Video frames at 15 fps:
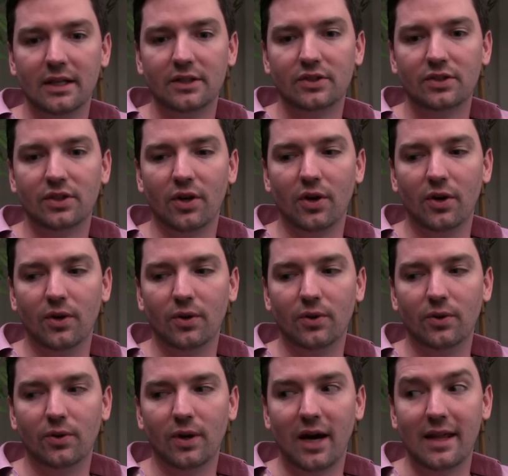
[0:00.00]

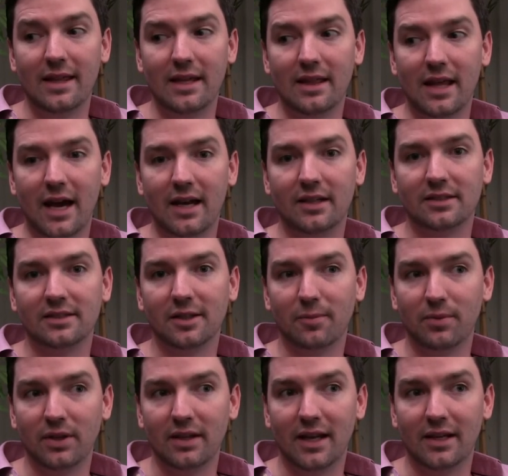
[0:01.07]
So I think that is
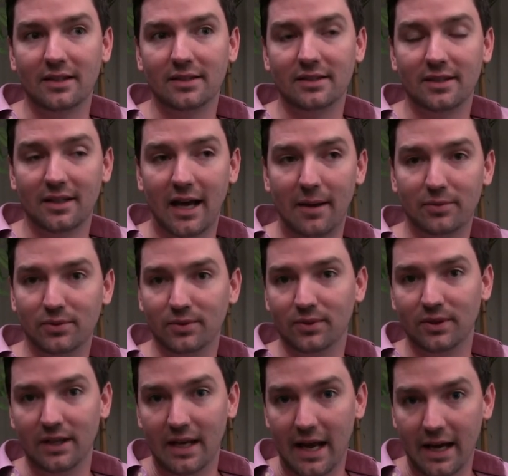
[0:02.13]
something that is
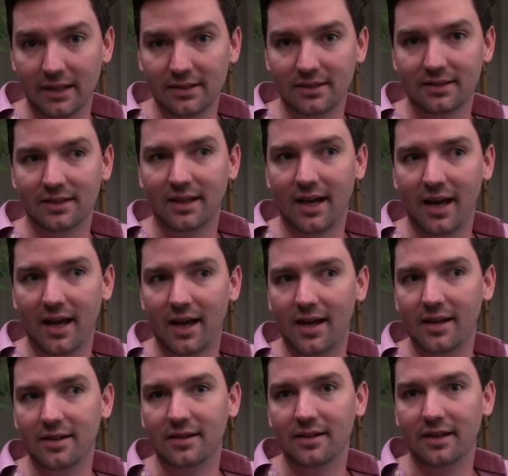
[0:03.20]
absolutely next
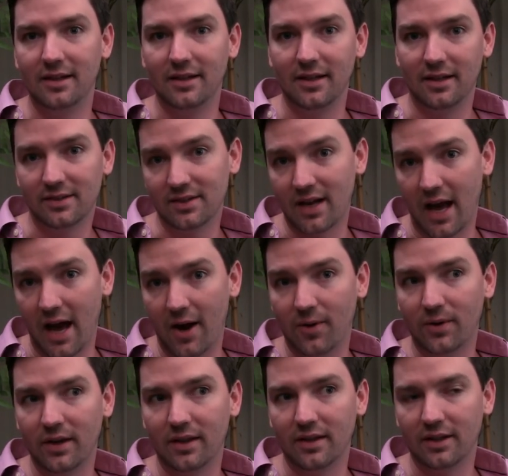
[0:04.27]
and, and it's
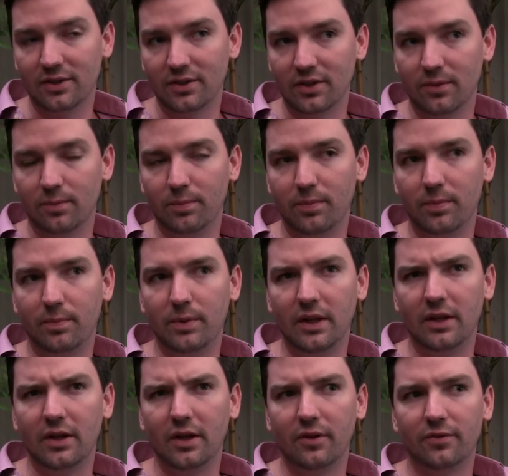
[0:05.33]
now and I think it's going to
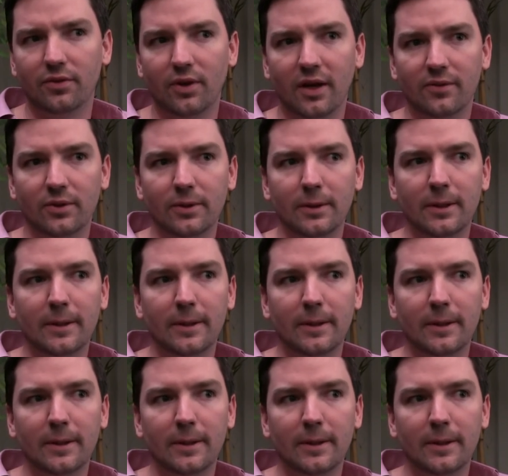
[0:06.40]
be there forever.